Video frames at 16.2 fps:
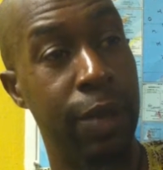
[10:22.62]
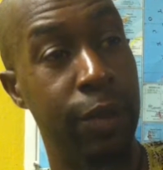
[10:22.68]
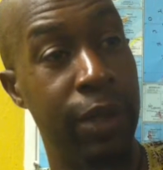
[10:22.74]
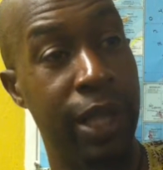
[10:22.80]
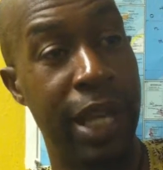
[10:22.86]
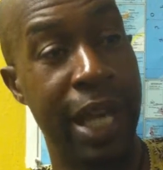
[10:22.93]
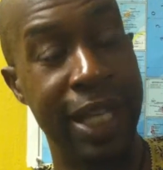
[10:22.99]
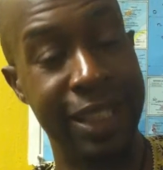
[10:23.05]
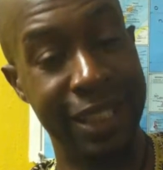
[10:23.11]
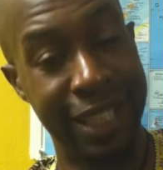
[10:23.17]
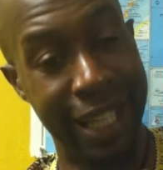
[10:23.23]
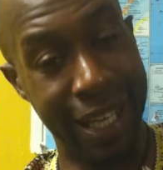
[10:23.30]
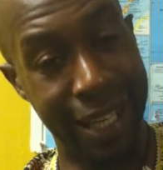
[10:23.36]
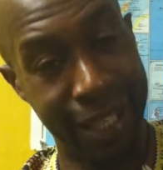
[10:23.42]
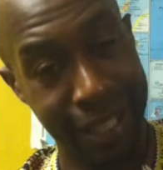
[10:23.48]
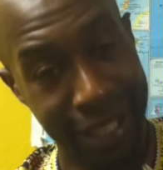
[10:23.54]
realizing
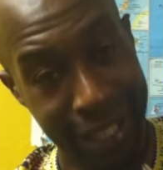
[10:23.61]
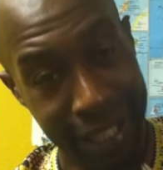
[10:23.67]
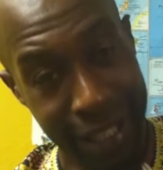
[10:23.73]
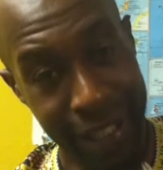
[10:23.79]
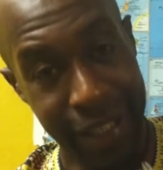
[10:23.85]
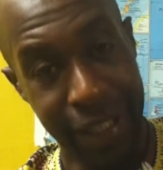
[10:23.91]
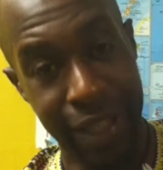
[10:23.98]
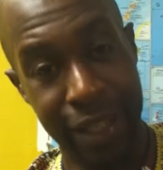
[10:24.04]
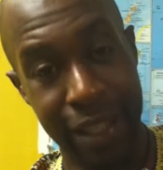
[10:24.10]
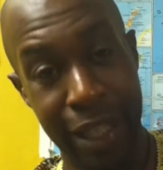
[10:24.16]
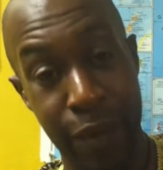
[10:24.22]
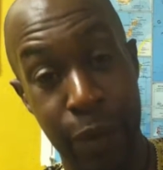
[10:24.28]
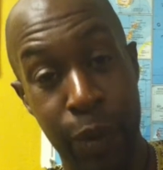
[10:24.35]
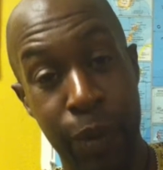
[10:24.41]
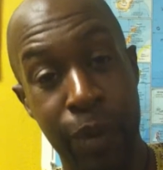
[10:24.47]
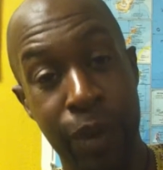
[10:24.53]
that they
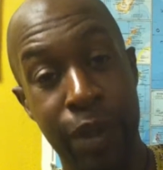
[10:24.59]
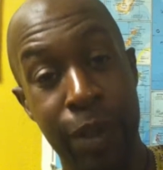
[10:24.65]
were